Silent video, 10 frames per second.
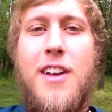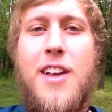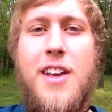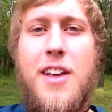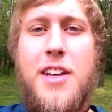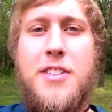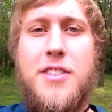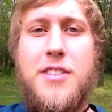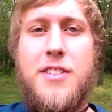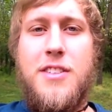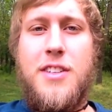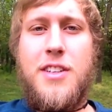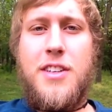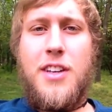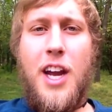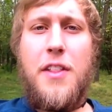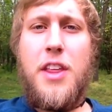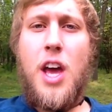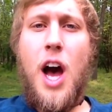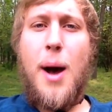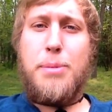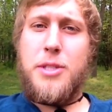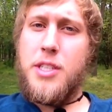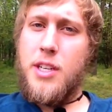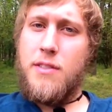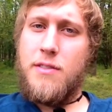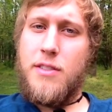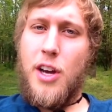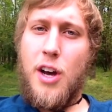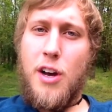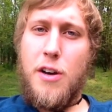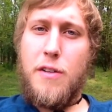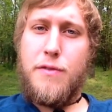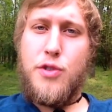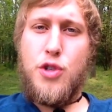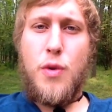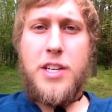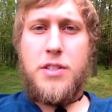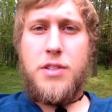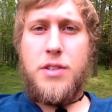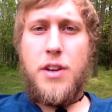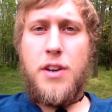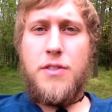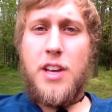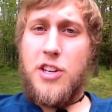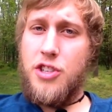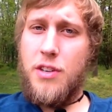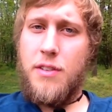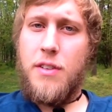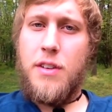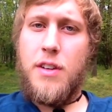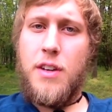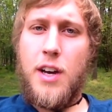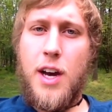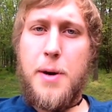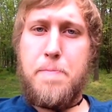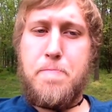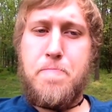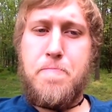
is kind of the opposite of stress and tension. So